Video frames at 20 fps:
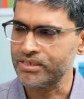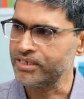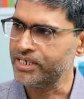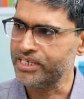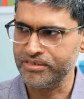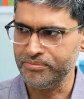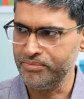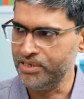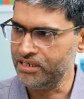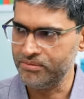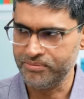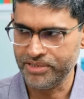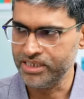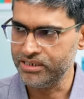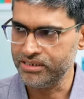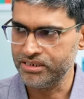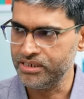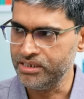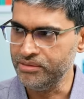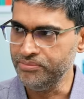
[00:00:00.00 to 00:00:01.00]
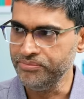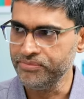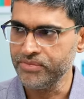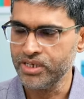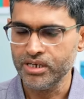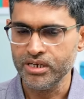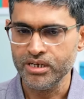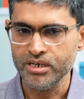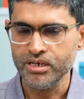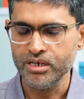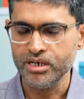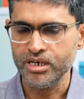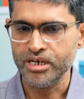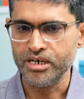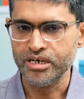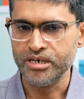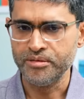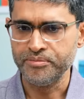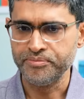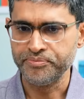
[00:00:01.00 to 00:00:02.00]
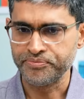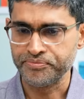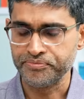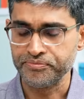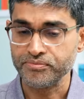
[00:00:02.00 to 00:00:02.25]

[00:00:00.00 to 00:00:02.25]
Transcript: gets built by the team. Um,